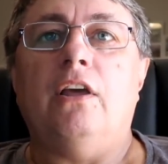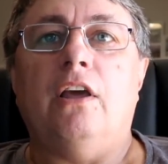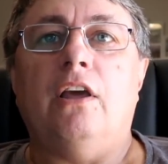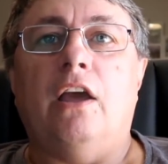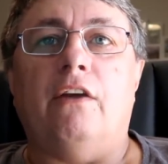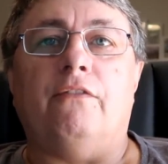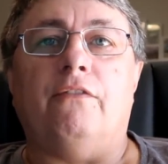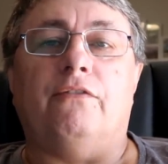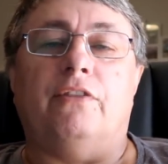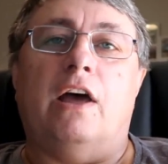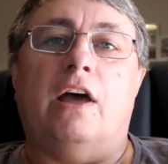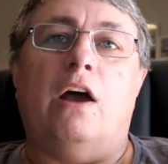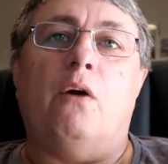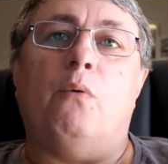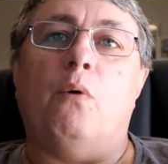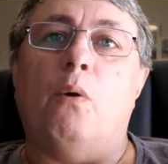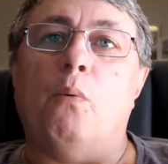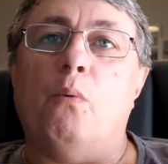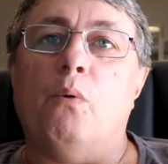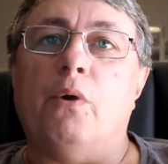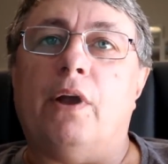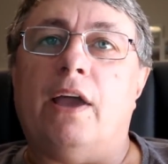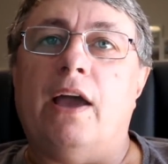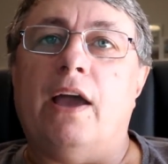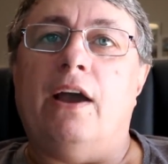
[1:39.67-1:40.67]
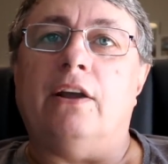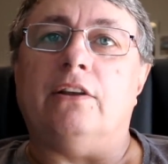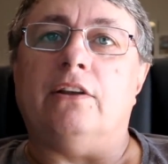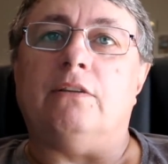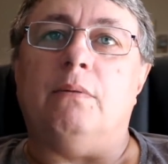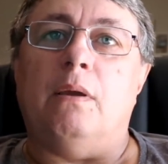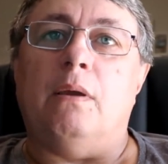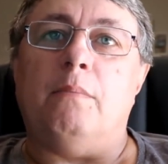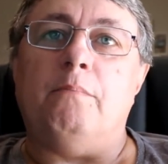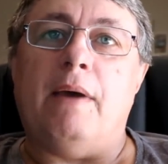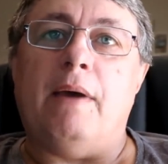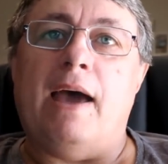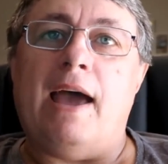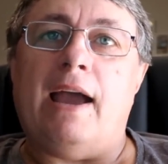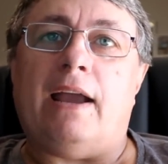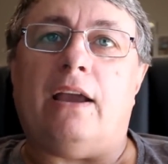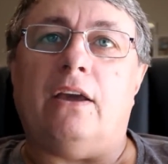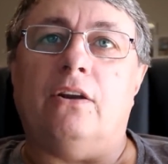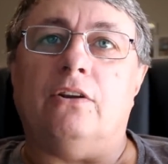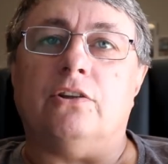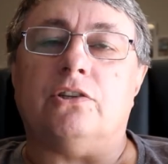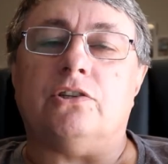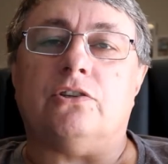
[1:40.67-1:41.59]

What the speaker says: Even though we were going to be back in